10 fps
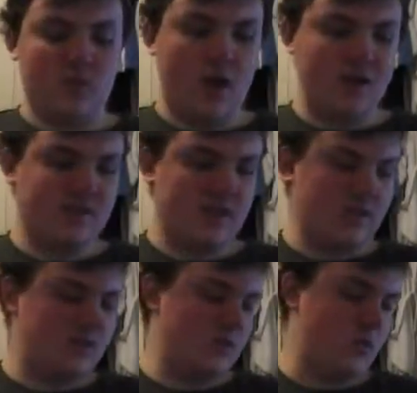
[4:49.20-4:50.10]
Night
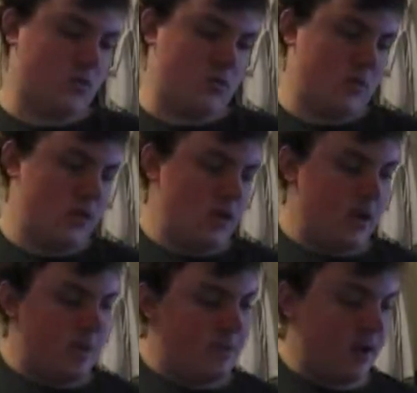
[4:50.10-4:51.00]
Assailant or
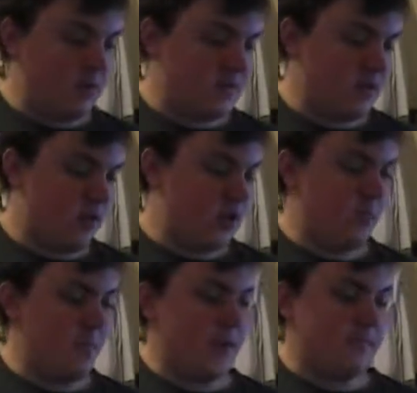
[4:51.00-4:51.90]
Penguin
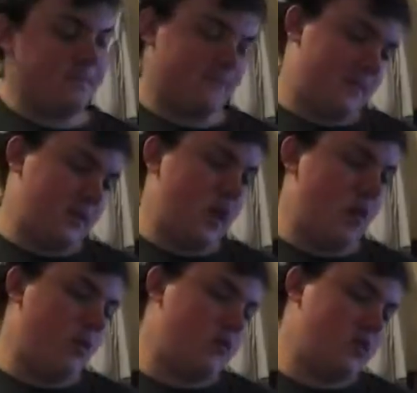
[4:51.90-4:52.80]
Soldier, but
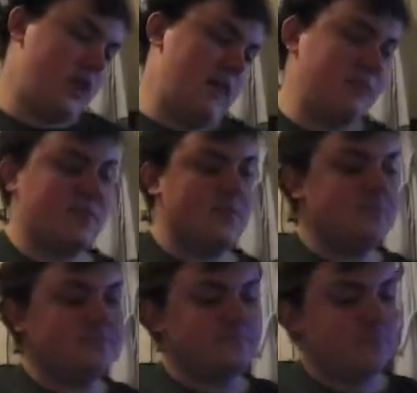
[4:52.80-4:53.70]
oh well, shit happens.
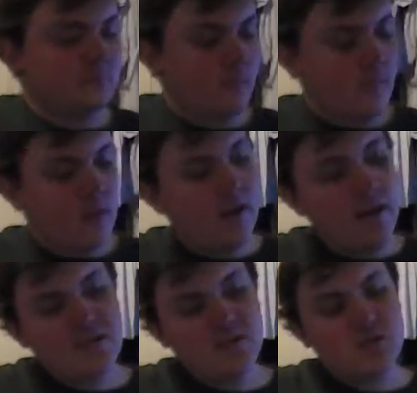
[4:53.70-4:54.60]
And I
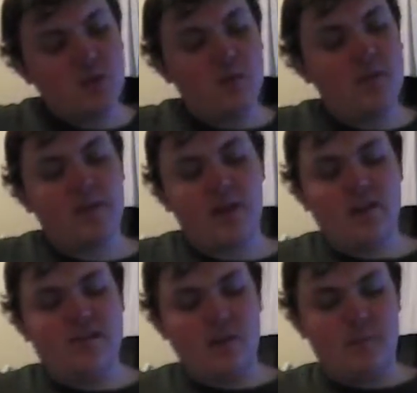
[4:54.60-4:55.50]
guess I'll show off the other
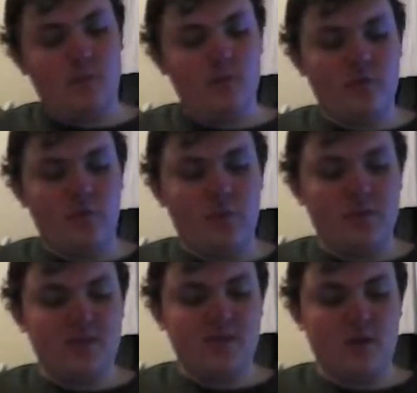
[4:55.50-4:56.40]
cards that I pulled as well,
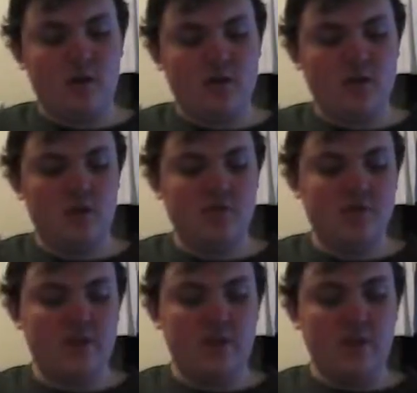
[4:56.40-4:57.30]
but decided not to use.